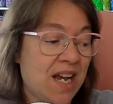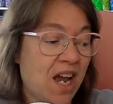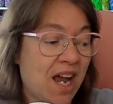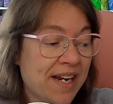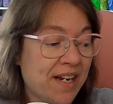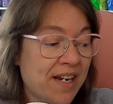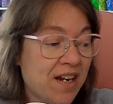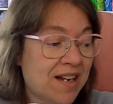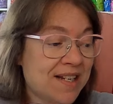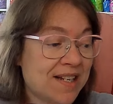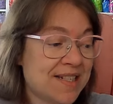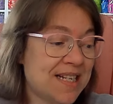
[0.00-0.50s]
I
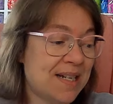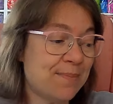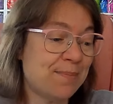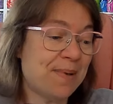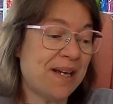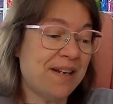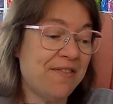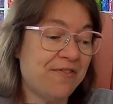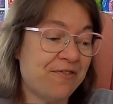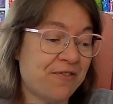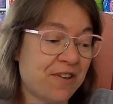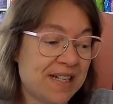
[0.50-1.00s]
got done
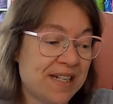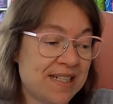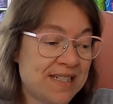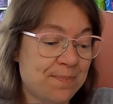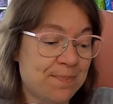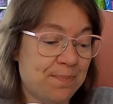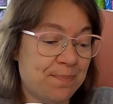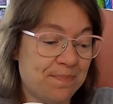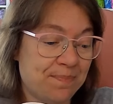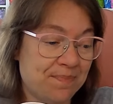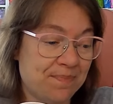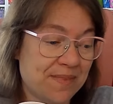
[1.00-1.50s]
my friend's
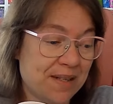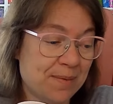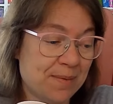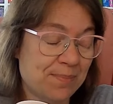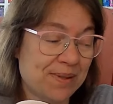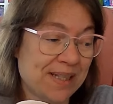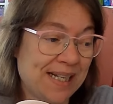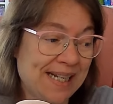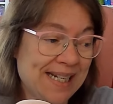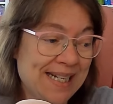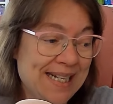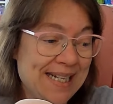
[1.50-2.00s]

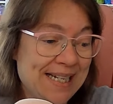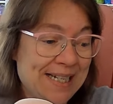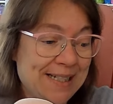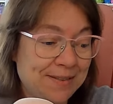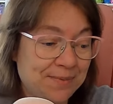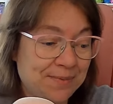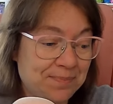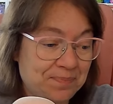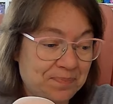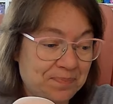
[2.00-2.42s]
blanket.